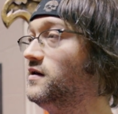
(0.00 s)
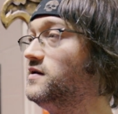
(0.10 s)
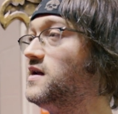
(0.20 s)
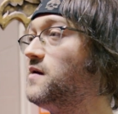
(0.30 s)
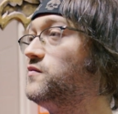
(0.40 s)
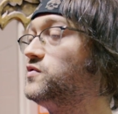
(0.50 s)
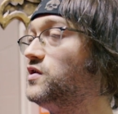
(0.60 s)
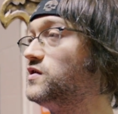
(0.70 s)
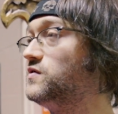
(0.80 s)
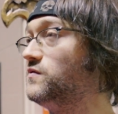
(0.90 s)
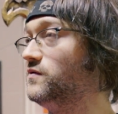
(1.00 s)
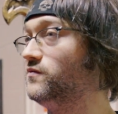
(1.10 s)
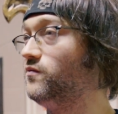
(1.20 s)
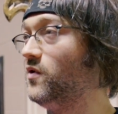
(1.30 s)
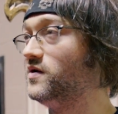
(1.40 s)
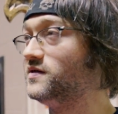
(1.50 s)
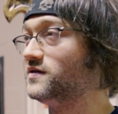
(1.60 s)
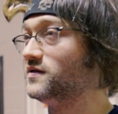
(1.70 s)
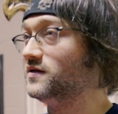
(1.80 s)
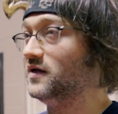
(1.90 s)
the gambler's chest
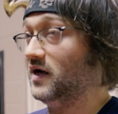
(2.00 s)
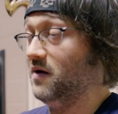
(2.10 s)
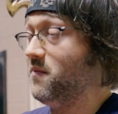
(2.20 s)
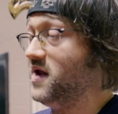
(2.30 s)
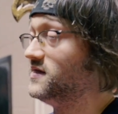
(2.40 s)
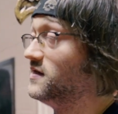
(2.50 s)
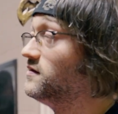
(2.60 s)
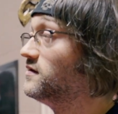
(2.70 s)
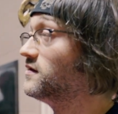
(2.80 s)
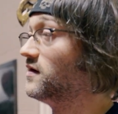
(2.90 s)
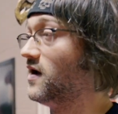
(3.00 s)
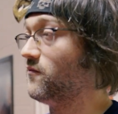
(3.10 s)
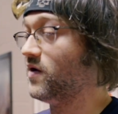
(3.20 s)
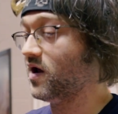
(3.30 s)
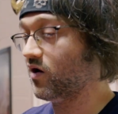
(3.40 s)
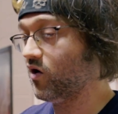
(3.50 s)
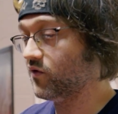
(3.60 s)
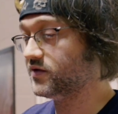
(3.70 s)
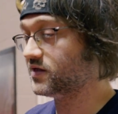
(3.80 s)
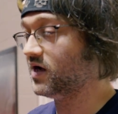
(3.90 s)
was amazing, and we had
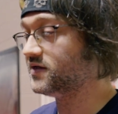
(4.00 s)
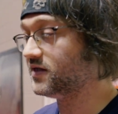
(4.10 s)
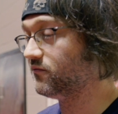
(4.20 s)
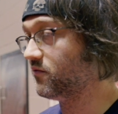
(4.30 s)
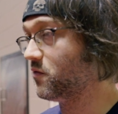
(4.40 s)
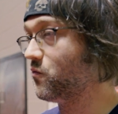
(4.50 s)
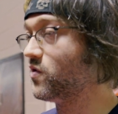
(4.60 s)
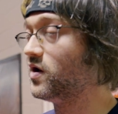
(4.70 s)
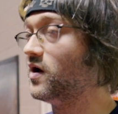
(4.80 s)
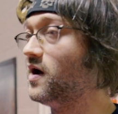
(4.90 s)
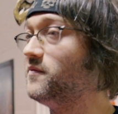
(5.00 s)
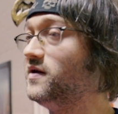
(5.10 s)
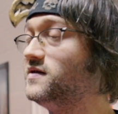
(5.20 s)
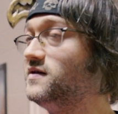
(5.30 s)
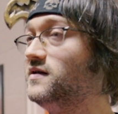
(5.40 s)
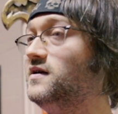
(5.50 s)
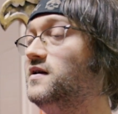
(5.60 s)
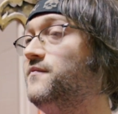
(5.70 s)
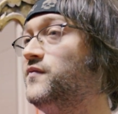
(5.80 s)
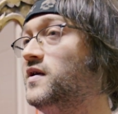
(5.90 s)
all this content we were working on, but it didn't.
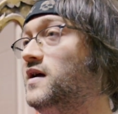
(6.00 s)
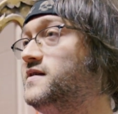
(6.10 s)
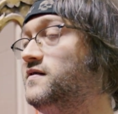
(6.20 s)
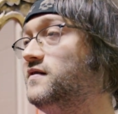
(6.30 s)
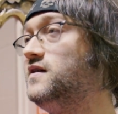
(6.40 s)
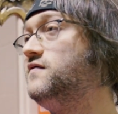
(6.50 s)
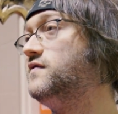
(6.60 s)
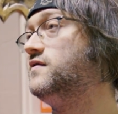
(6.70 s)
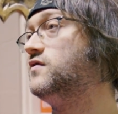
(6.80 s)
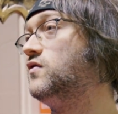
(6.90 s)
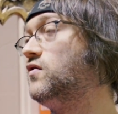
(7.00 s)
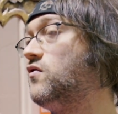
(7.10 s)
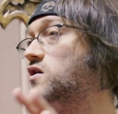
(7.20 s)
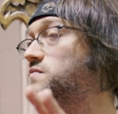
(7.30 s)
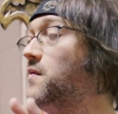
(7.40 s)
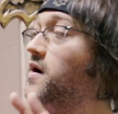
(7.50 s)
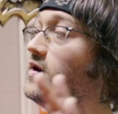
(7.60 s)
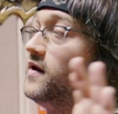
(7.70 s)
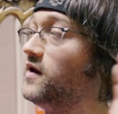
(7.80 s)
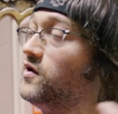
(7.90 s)
It didn't even crossed my
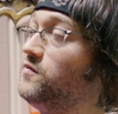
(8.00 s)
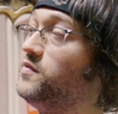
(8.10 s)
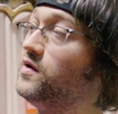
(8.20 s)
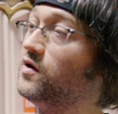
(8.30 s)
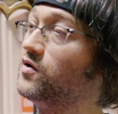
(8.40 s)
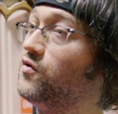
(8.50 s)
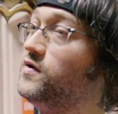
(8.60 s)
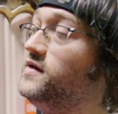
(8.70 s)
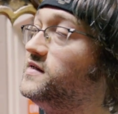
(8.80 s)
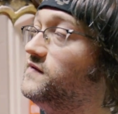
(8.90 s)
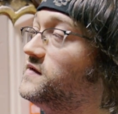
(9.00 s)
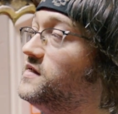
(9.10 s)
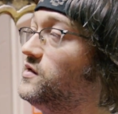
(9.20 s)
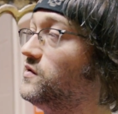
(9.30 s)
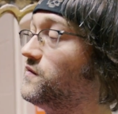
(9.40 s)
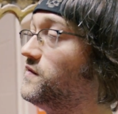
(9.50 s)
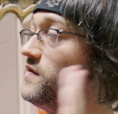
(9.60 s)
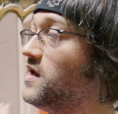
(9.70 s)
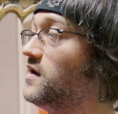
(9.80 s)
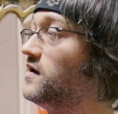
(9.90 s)
mind that it could be a cohesive, singular
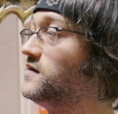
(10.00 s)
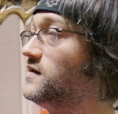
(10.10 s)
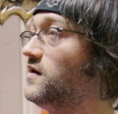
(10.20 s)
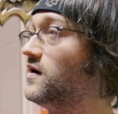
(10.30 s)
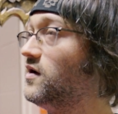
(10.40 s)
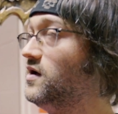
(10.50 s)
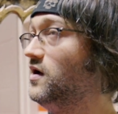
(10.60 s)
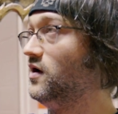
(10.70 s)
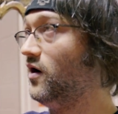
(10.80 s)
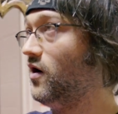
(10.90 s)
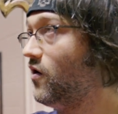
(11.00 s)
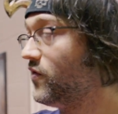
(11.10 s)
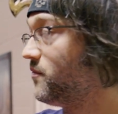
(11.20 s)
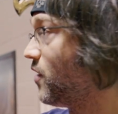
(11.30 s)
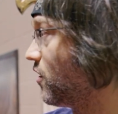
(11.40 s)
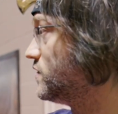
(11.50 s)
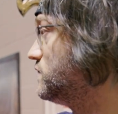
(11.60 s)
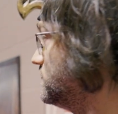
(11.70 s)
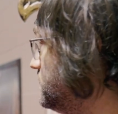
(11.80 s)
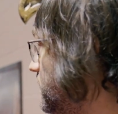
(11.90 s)
thing until like all the
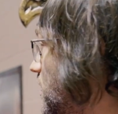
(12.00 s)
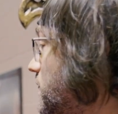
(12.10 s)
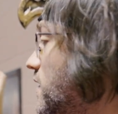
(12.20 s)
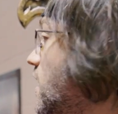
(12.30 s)
parts have developed